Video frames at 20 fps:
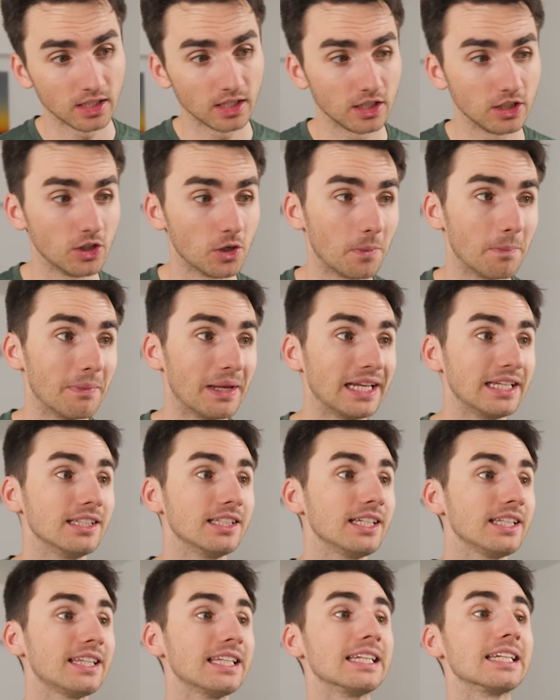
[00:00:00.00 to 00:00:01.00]
you know,
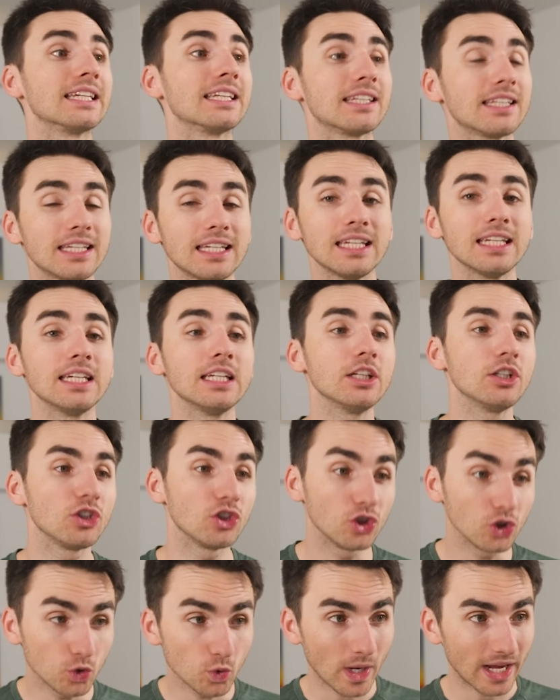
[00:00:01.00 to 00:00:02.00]
mainly the key
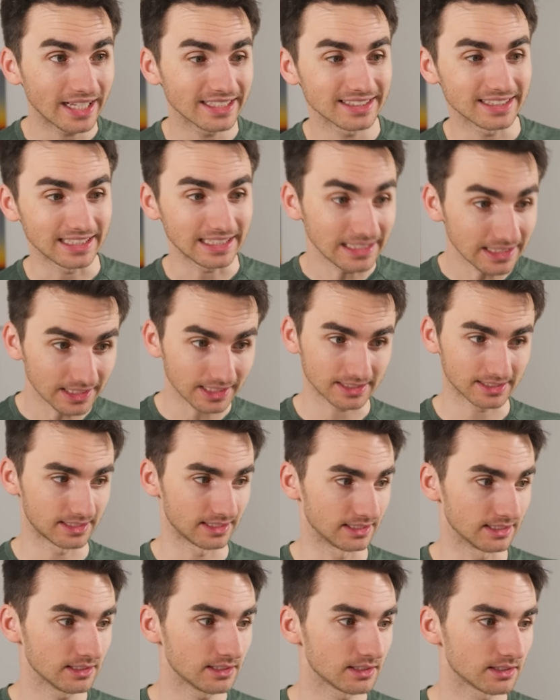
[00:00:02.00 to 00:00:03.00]
US
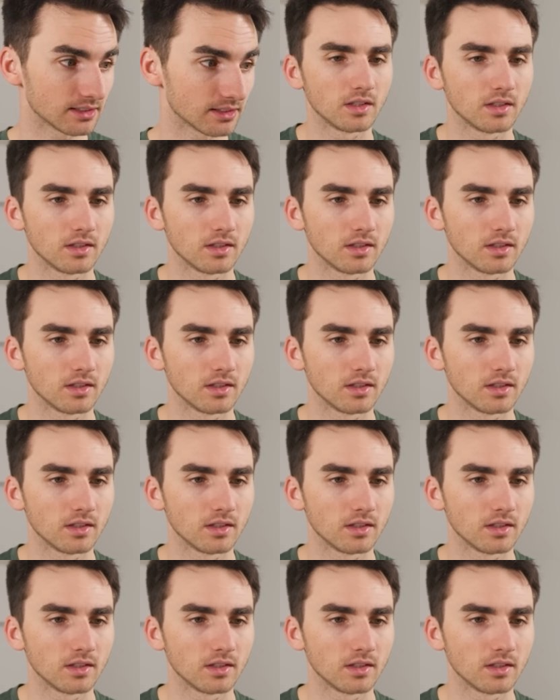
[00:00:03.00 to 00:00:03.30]
indexes,